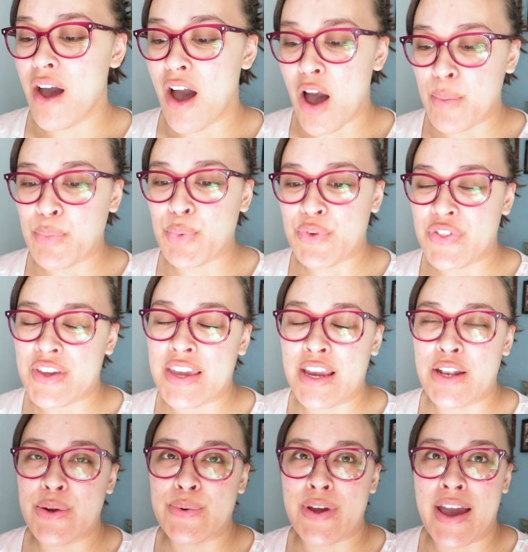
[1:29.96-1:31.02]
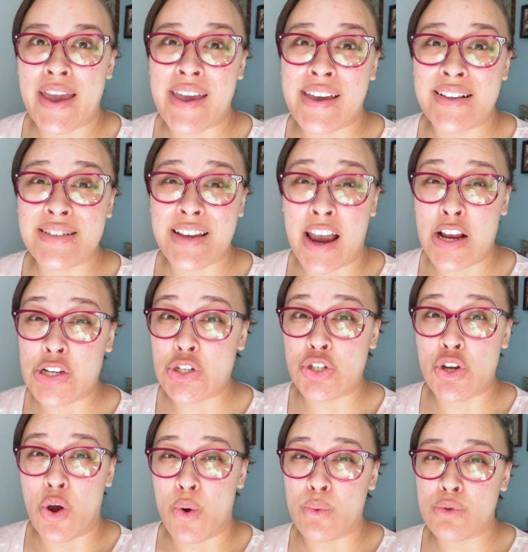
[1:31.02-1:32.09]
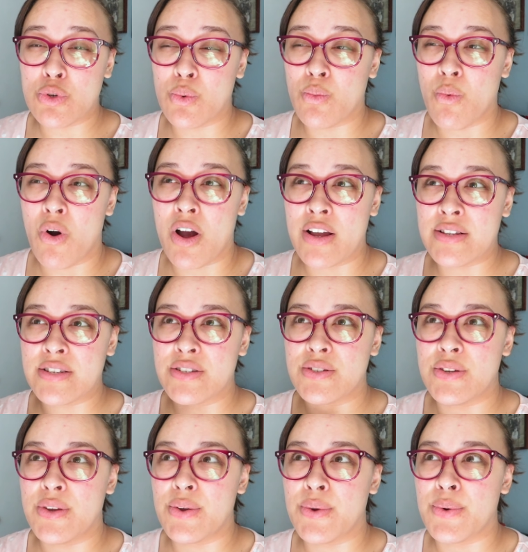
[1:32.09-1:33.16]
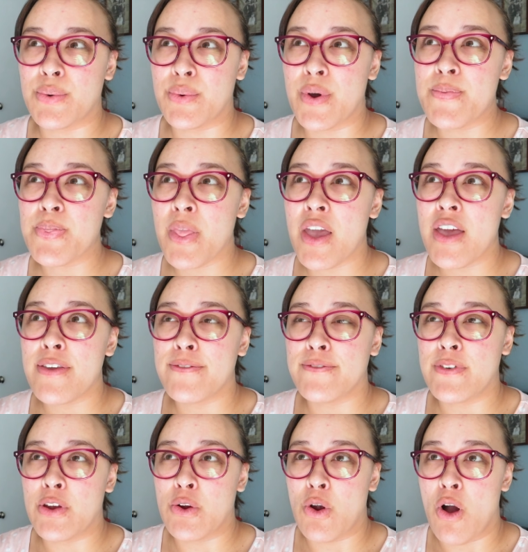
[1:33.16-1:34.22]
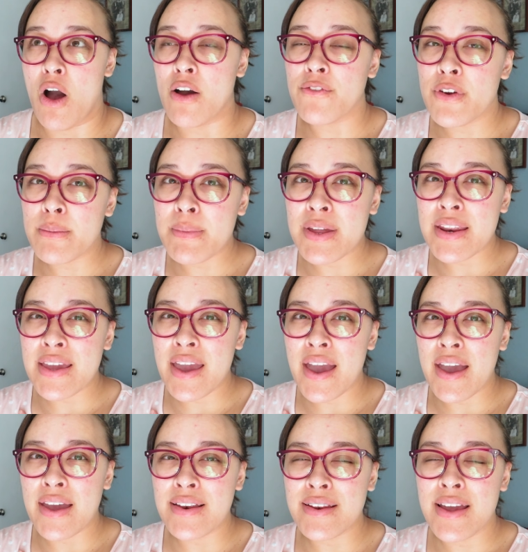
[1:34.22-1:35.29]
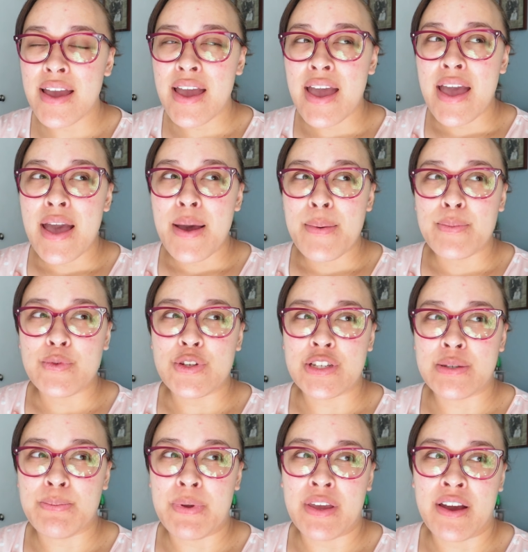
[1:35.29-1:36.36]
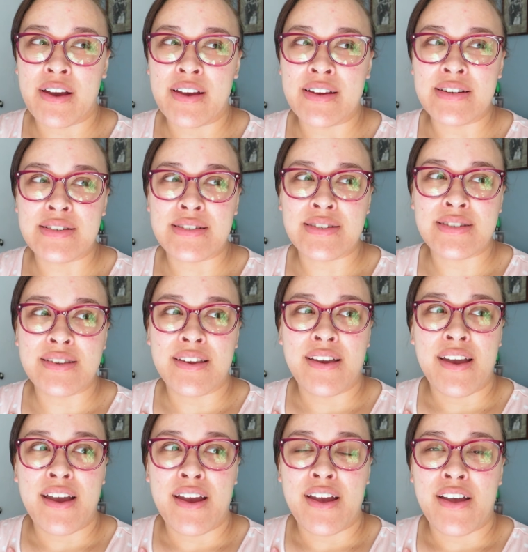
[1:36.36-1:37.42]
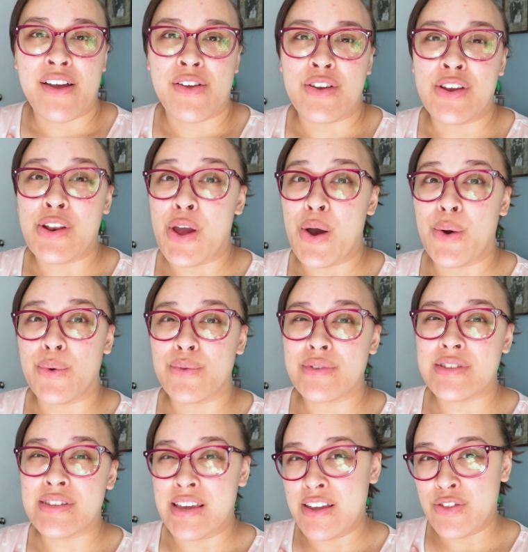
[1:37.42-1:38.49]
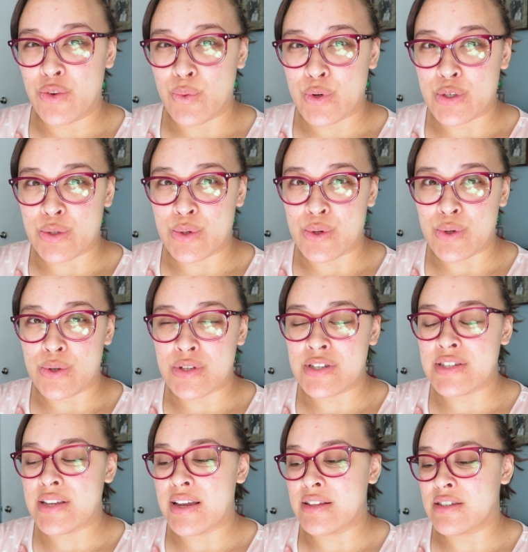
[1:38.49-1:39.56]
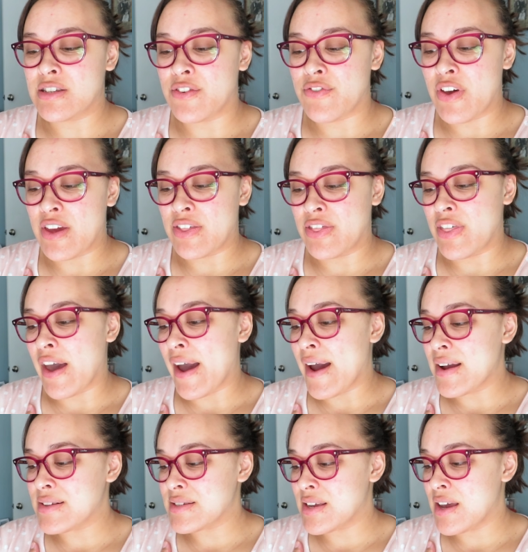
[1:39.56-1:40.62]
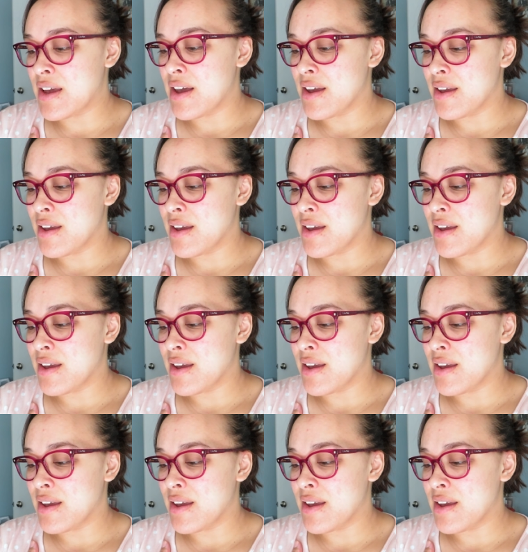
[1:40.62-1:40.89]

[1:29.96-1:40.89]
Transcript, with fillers: up with the keto diet. I don't want to veer off from it again, just because, you know, seeing the results and stuff like that